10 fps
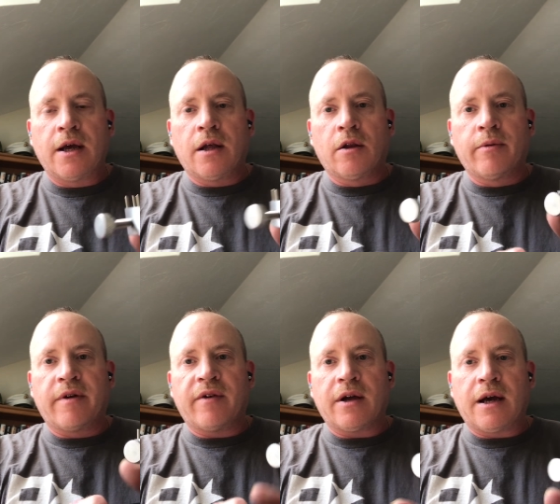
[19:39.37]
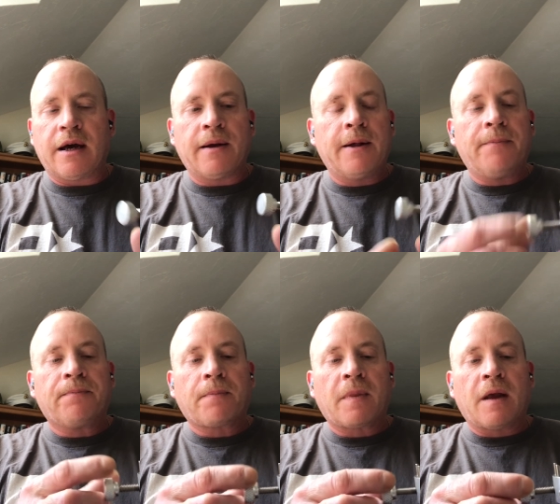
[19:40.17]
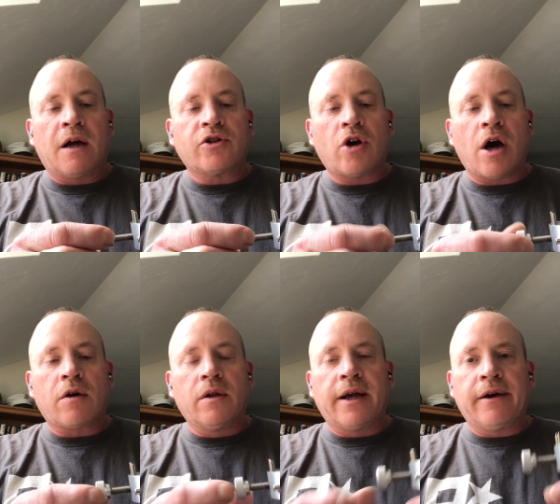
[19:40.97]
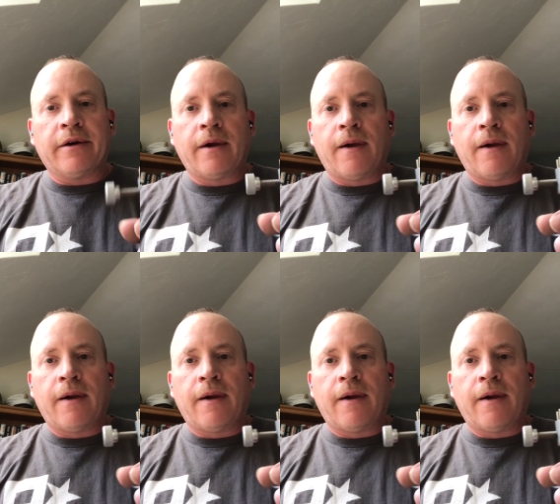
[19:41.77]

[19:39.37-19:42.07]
a little bit of a toggle here.